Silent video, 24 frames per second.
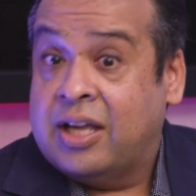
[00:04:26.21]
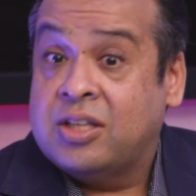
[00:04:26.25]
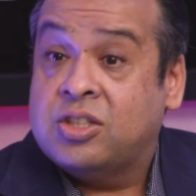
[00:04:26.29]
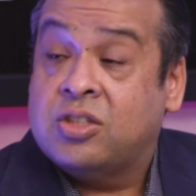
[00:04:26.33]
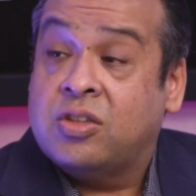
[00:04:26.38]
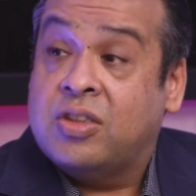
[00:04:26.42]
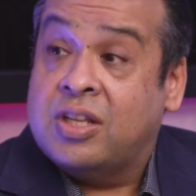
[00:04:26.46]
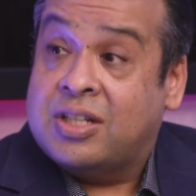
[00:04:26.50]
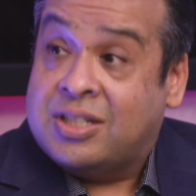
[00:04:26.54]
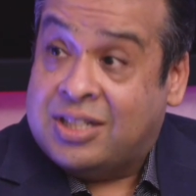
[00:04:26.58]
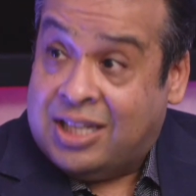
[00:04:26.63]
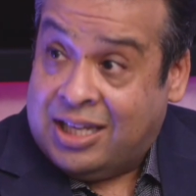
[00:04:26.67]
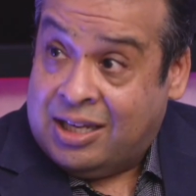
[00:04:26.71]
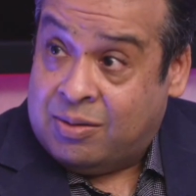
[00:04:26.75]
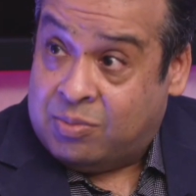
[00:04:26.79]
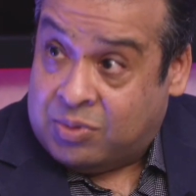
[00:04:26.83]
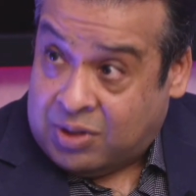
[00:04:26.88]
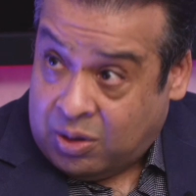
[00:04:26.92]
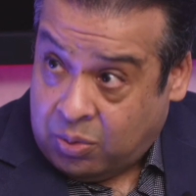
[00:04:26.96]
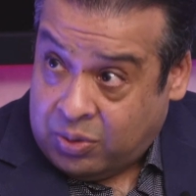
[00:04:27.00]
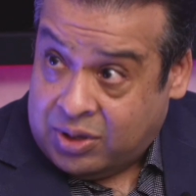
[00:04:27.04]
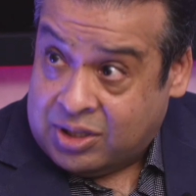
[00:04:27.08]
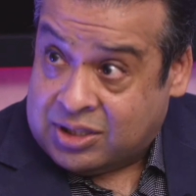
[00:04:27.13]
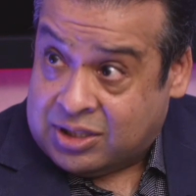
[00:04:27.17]
And so the team
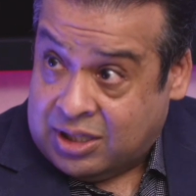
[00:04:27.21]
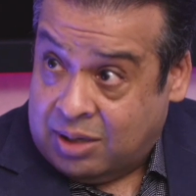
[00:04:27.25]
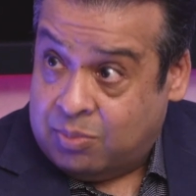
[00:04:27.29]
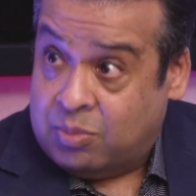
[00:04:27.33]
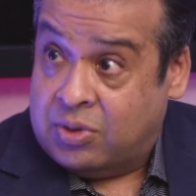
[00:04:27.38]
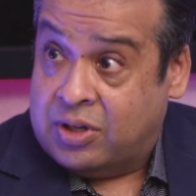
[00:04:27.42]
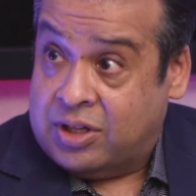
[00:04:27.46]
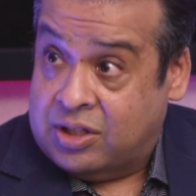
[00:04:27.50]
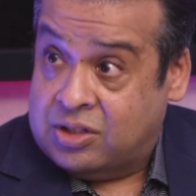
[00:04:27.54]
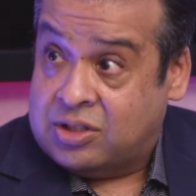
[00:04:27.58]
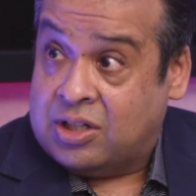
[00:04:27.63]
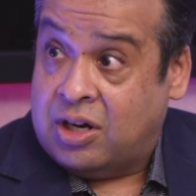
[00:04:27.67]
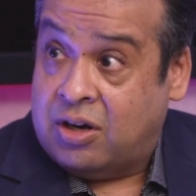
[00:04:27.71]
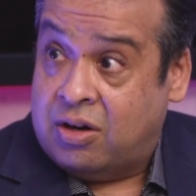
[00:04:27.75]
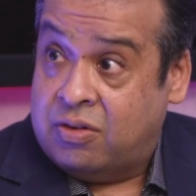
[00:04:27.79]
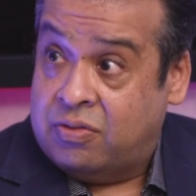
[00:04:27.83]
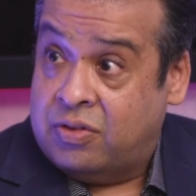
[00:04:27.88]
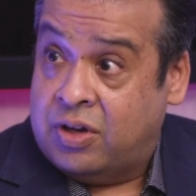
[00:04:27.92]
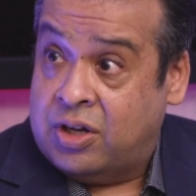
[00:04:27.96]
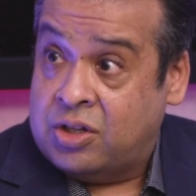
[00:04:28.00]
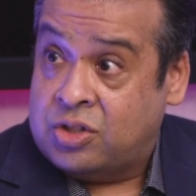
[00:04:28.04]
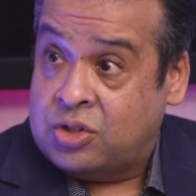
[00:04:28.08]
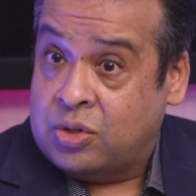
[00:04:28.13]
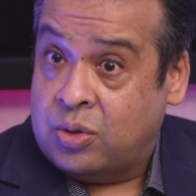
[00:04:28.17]
that we assembled in Terra
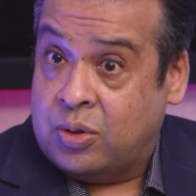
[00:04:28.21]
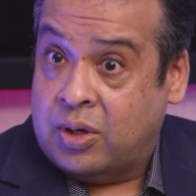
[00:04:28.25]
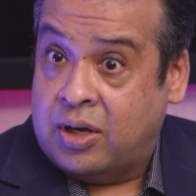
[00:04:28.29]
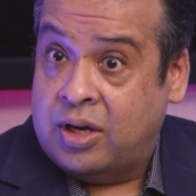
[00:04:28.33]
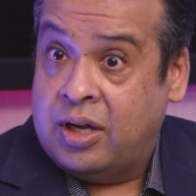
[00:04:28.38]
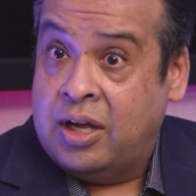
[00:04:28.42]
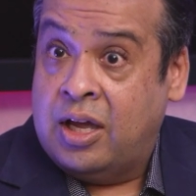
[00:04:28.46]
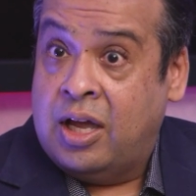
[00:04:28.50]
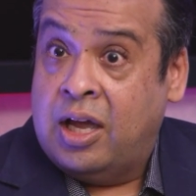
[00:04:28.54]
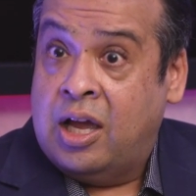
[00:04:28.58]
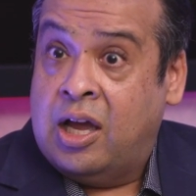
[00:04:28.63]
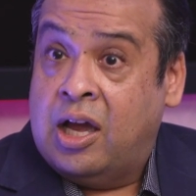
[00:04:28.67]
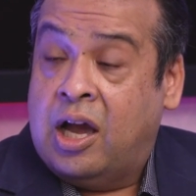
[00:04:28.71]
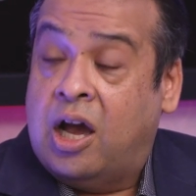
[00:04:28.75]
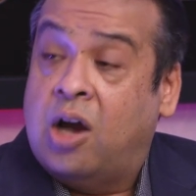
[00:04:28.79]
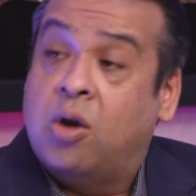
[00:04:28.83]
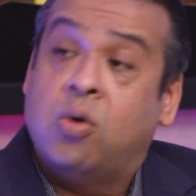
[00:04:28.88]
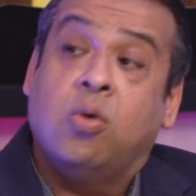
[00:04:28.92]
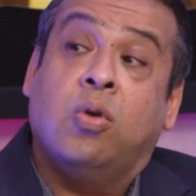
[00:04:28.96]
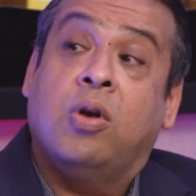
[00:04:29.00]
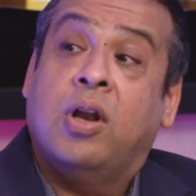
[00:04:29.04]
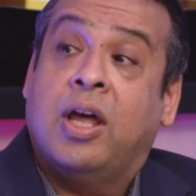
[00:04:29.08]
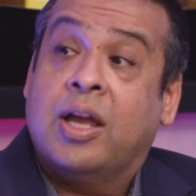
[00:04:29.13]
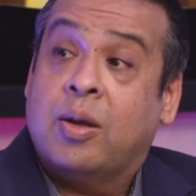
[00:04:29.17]
Virtua are
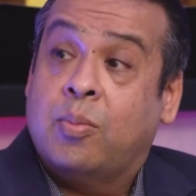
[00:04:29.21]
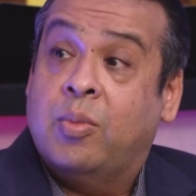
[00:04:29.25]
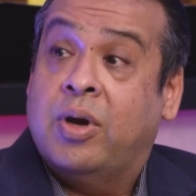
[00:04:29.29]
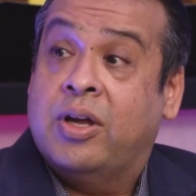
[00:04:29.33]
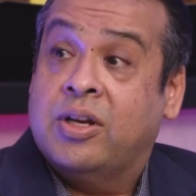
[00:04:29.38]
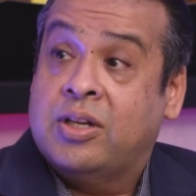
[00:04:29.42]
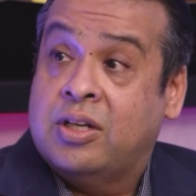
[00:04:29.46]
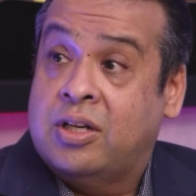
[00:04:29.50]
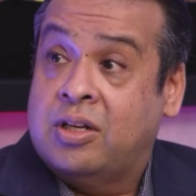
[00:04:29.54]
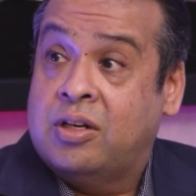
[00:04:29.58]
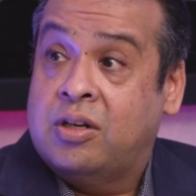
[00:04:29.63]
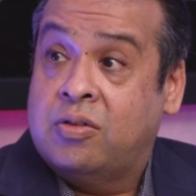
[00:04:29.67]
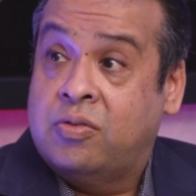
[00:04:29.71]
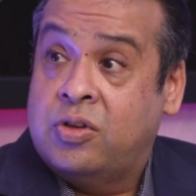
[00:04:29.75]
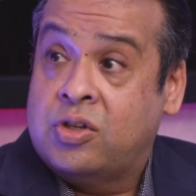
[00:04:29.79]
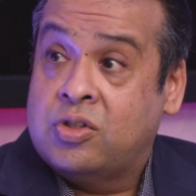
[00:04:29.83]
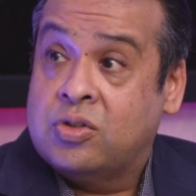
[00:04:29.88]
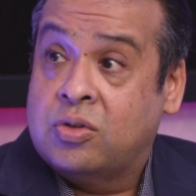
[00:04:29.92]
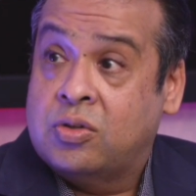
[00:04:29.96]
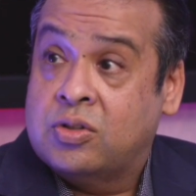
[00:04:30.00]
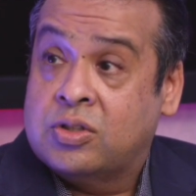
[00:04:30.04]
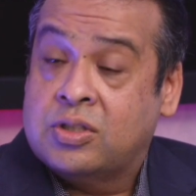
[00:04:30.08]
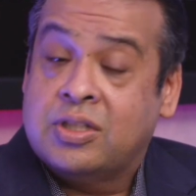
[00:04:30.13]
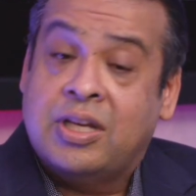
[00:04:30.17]
all like-minded
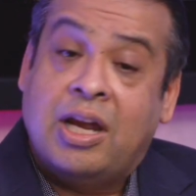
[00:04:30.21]
individuals.